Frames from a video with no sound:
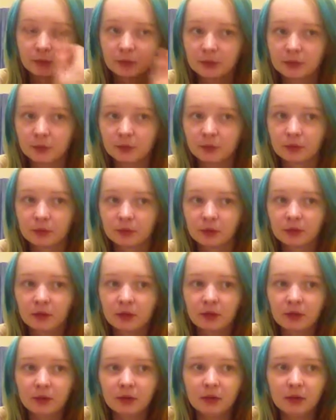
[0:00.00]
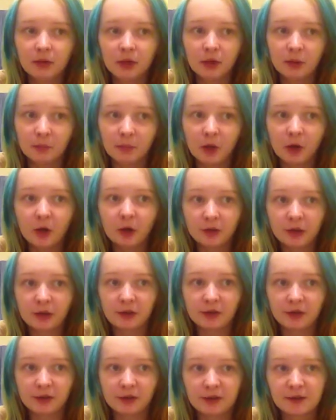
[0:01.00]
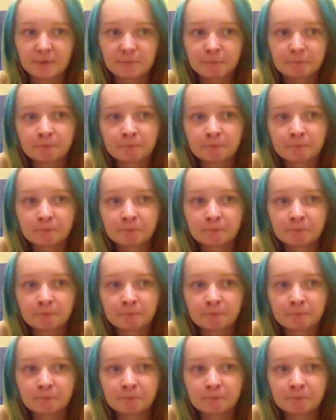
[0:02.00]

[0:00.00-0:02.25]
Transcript: but it was a mahogany.